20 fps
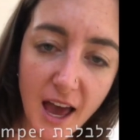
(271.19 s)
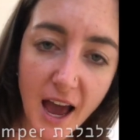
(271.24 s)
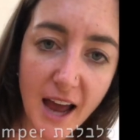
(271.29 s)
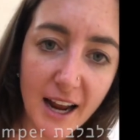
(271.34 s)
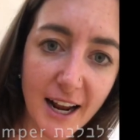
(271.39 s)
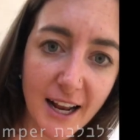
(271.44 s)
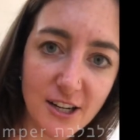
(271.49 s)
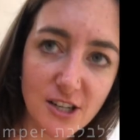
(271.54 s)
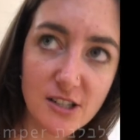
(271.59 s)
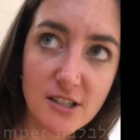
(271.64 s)

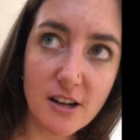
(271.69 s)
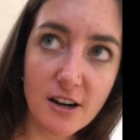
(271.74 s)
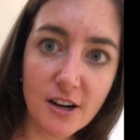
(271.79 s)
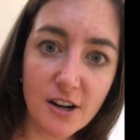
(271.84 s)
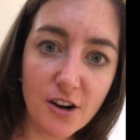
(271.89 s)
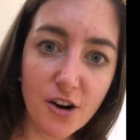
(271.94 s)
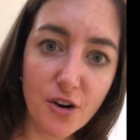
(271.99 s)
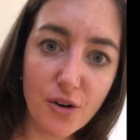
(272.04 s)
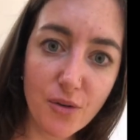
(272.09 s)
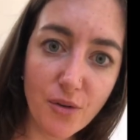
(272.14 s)
And I just
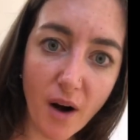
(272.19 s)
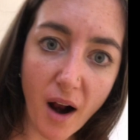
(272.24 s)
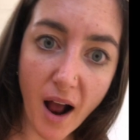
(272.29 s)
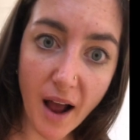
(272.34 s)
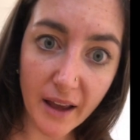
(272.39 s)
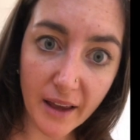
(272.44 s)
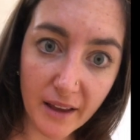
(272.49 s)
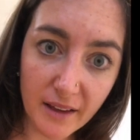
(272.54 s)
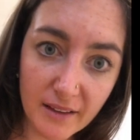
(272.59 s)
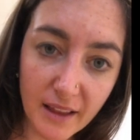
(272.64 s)
started
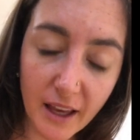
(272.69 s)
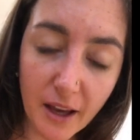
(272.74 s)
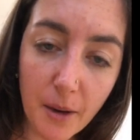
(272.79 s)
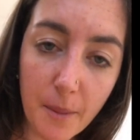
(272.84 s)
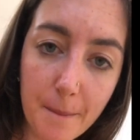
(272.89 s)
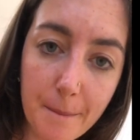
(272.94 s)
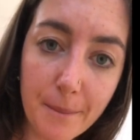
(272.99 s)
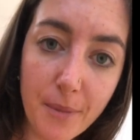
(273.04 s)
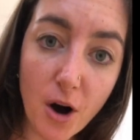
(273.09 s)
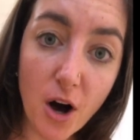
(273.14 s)
crying, like
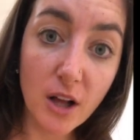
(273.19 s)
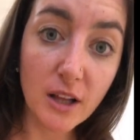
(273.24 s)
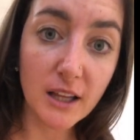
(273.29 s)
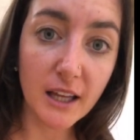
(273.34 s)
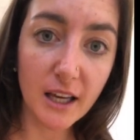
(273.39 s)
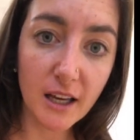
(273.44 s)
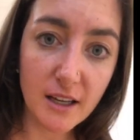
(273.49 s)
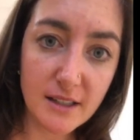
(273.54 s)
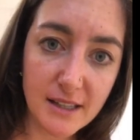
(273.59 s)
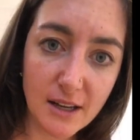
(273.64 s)

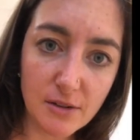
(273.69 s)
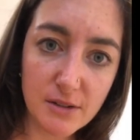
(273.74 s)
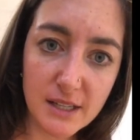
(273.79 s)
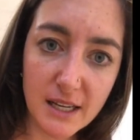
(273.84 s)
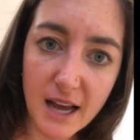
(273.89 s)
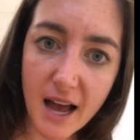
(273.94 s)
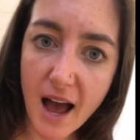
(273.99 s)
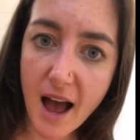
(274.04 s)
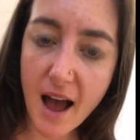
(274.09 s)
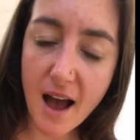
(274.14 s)
bawling, because I was
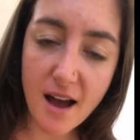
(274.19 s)
like,